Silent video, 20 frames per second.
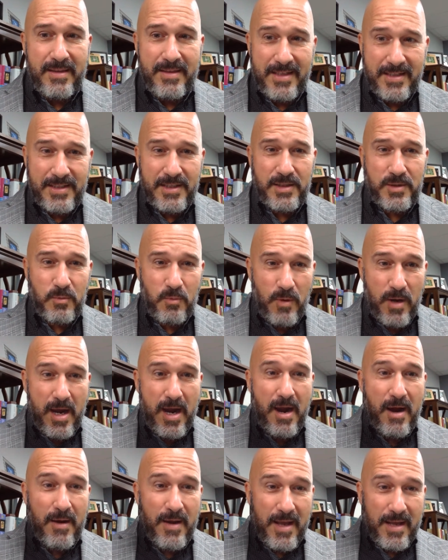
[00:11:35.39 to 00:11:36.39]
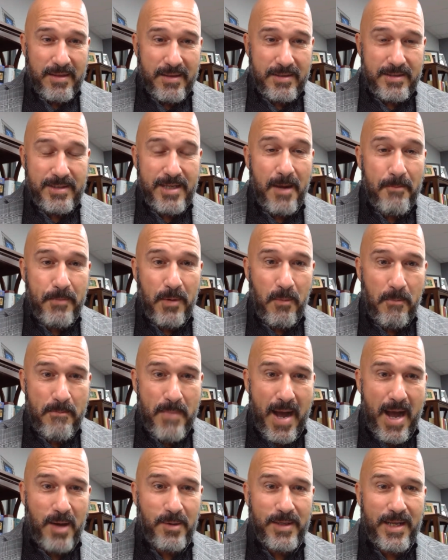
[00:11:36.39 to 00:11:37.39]
This is where the Temple
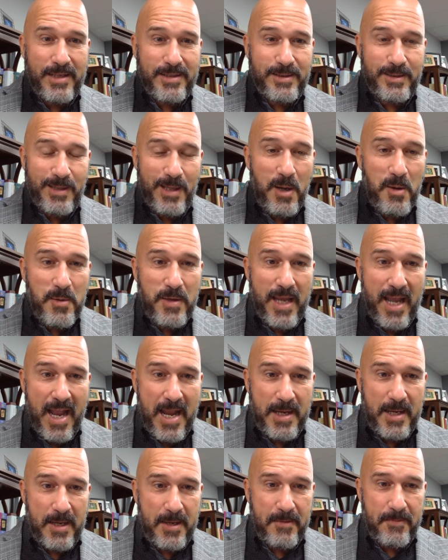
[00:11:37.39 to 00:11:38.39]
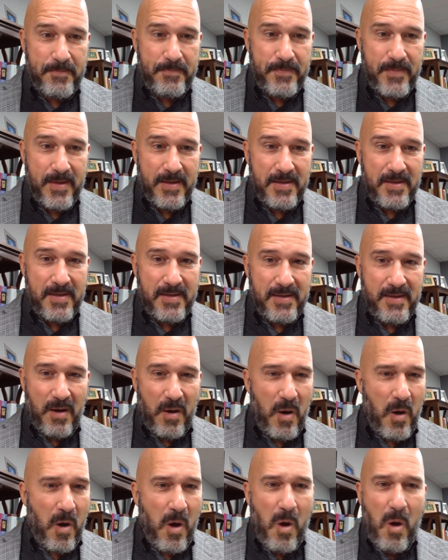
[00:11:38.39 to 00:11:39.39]
Mount is located.
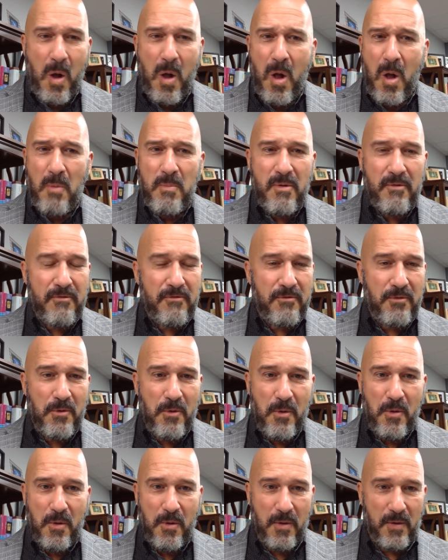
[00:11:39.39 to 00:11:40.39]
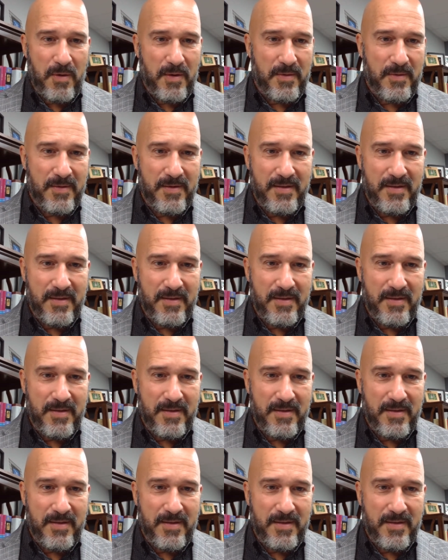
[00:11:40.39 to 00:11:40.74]
All before